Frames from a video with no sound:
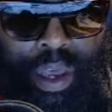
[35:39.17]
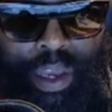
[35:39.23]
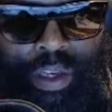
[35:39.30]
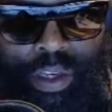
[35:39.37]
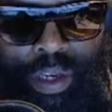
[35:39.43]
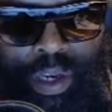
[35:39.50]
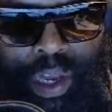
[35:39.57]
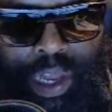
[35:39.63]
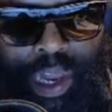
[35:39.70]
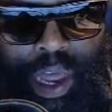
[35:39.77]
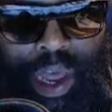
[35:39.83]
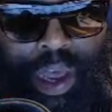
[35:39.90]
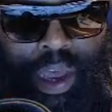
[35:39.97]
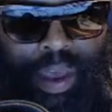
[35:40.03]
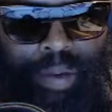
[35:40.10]
It should
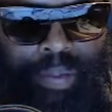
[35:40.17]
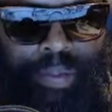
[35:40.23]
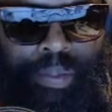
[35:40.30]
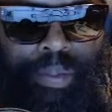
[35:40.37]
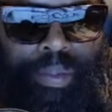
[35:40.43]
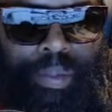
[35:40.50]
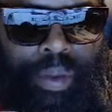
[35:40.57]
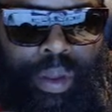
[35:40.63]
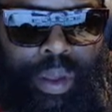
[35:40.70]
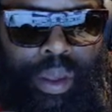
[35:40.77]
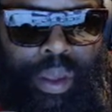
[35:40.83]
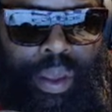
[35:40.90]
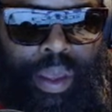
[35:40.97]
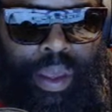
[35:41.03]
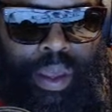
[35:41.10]
climb.
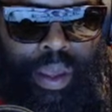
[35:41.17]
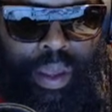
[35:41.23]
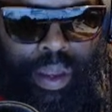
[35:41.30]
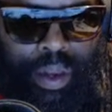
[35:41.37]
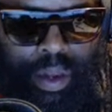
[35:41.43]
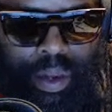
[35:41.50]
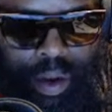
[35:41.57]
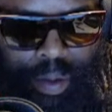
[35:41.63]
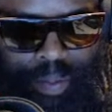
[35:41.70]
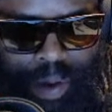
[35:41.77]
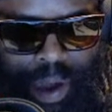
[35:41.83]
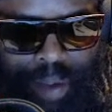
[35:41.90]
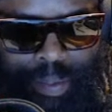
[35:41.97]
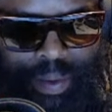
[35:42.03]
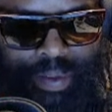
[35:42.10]
There'll
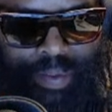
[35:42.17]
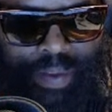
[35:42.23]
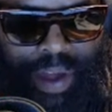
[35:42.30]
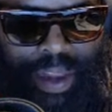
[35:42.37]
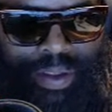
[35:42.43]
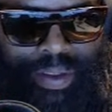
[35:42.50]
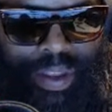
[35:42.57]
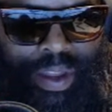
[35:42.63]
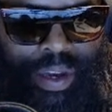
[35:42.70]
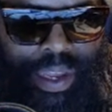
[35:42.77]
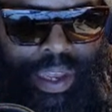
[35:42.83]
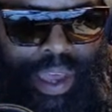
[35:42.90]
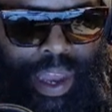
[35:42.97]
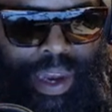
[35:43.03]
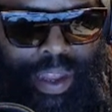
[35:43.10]
probably be some
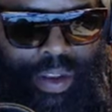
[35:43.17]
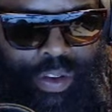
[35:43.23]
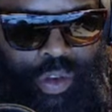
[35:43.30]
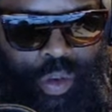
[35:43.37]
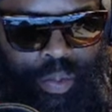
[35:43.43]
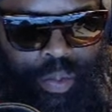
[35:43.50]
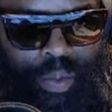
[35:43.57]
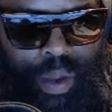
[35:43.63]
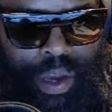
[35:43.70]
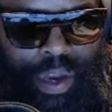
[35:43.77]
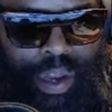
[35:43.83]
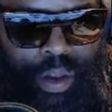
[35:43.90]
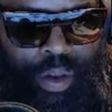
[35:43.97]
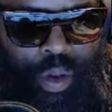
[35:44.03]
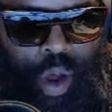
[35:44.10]
volatility, and
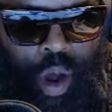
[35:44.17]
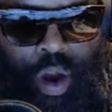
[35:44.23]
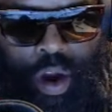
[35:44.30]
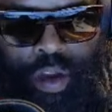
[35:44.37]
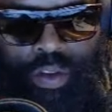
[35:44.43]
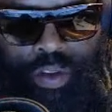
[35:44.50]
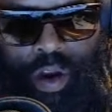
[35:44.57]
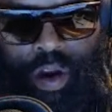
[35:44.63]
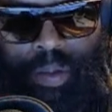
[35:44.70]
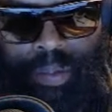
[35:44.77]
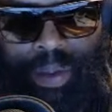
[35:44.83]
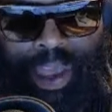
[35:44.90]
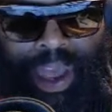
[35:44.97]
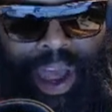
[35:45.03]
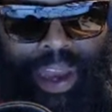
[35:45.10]
then longer term
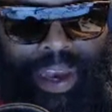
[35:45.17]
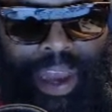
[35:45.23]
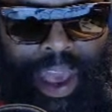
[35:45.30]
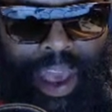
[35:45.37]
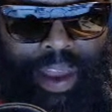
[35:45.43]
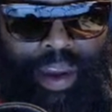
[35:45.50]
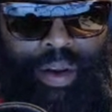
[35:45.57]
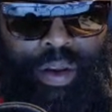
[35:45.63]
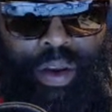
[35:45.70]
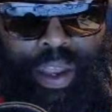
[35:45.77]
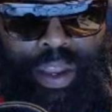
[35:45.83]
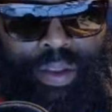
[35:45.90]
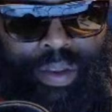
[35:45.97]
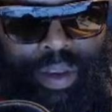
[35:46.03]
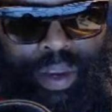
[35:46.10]
beyond that
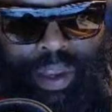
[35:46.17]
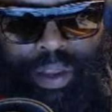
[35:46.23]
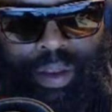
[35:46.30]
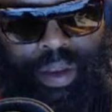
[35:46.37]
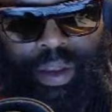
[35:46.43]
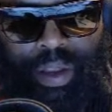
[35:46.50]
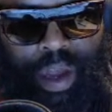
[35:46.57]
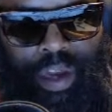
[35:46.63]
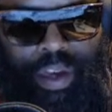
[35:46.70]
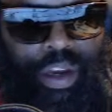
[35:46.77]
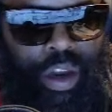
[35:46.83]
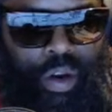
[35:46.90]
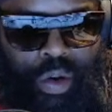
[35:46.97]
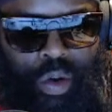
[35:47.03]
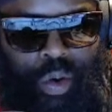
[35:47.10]
into the
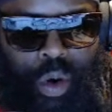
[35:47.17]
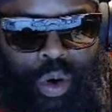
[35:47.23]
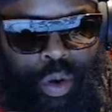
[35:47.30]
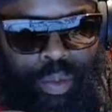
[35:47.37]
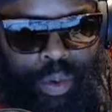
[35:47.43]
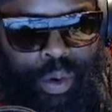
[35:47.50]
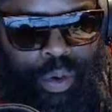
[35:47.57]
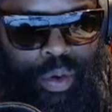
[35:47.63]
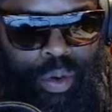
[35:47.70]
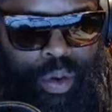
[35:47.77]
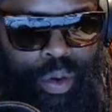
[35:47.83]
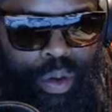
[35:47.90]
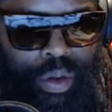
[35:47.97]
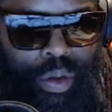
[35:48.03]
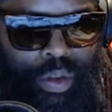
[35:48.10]
unknown quotable
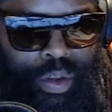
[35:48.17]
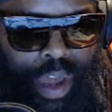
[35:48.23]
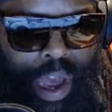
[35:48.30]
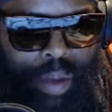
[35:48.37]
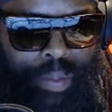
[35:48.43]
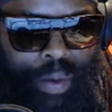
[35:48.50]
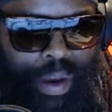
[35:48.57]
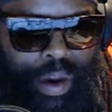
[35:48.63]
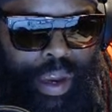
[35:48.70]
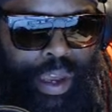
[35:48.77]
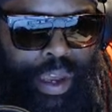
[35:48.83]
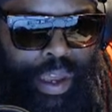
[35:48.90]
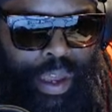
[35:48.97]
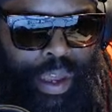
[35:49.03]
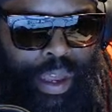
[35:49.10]
time
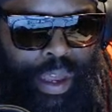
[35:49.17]
period.